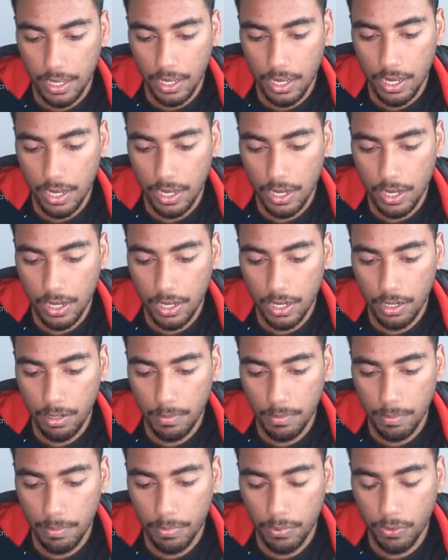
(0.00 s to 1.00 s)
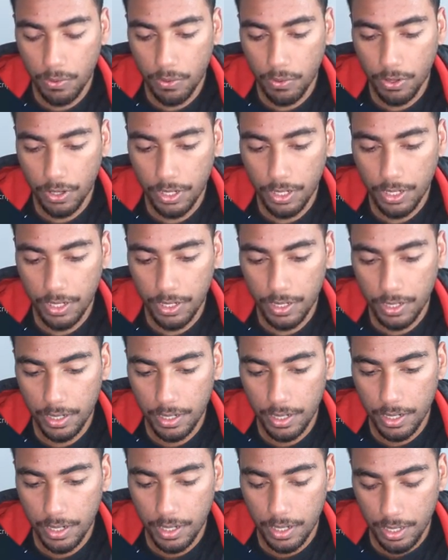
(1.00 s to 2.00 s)
on port
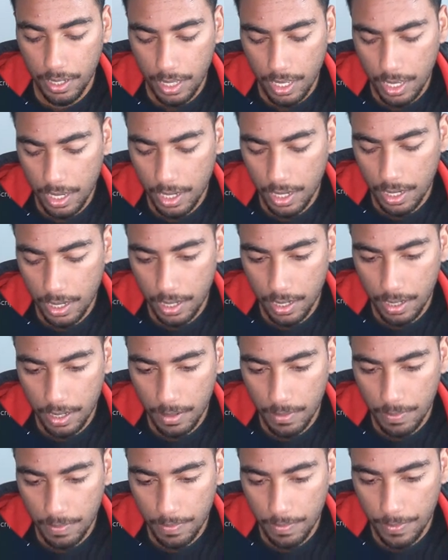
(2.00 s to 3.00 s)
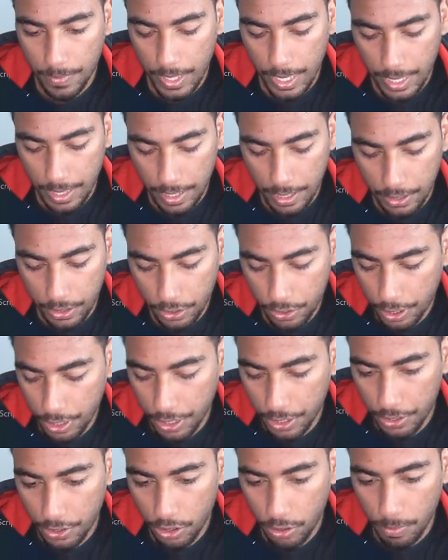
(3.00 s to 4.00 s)
um, and then string
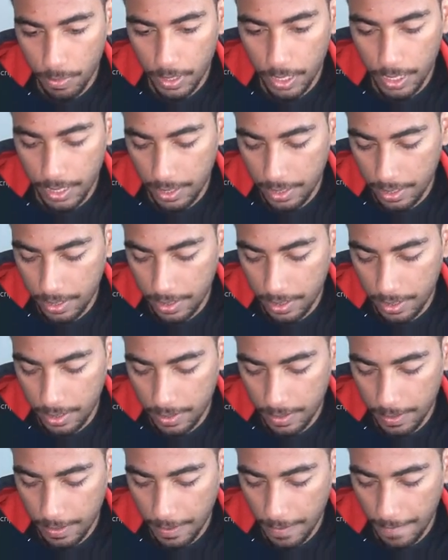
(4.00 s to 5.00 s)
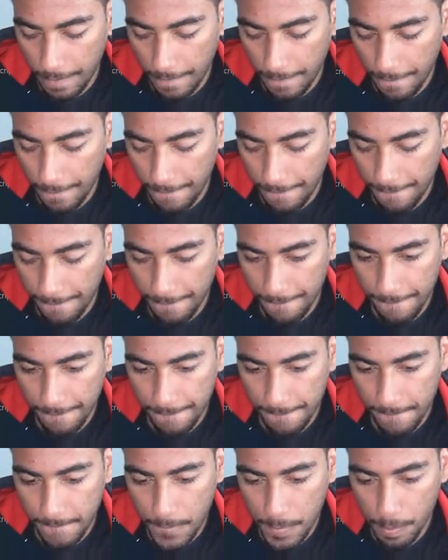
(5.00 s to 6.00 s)
interpolate this
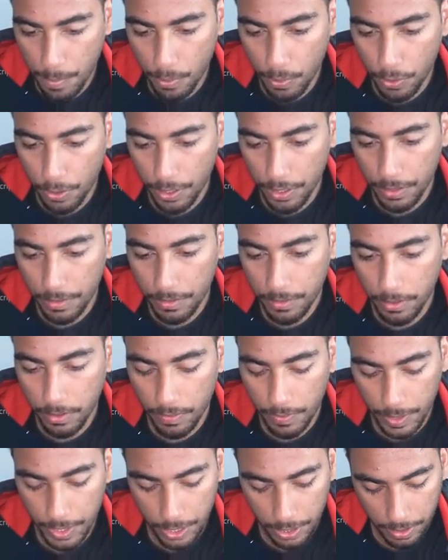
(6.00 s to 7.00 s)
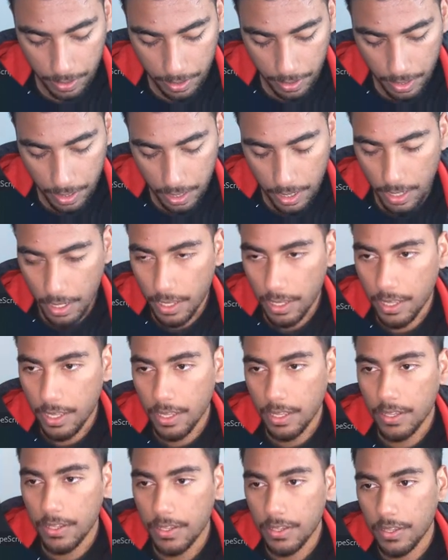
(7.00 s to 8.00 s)
port over here.
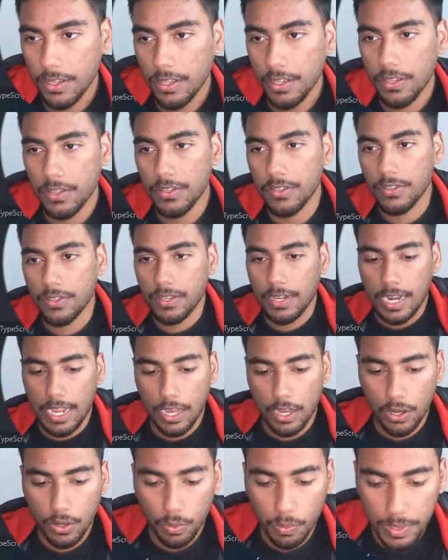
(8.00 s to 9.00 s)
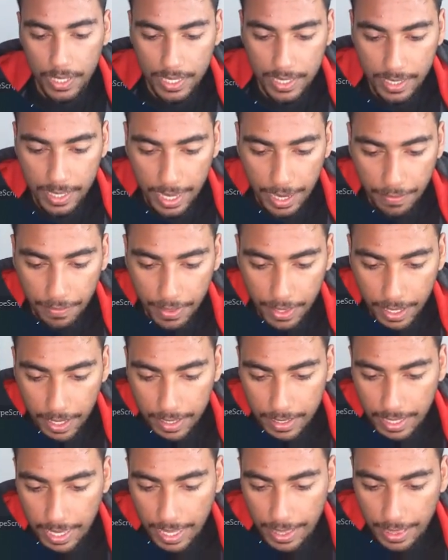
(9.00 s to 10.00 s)
So now we save
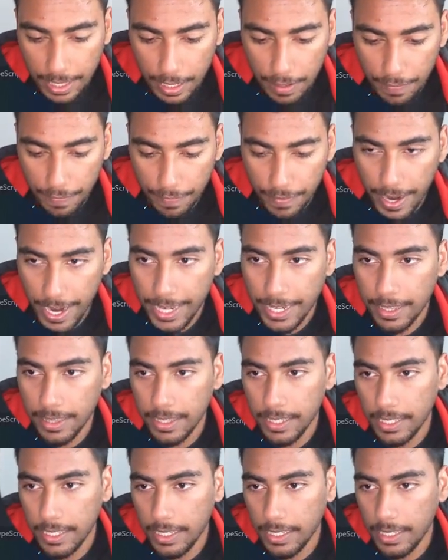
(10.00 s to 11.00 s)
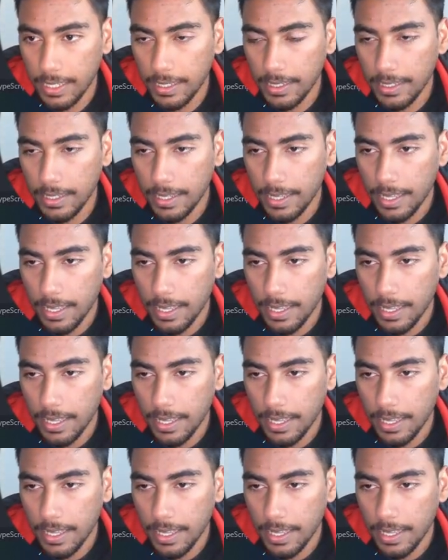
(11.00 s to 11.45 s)
this and then finally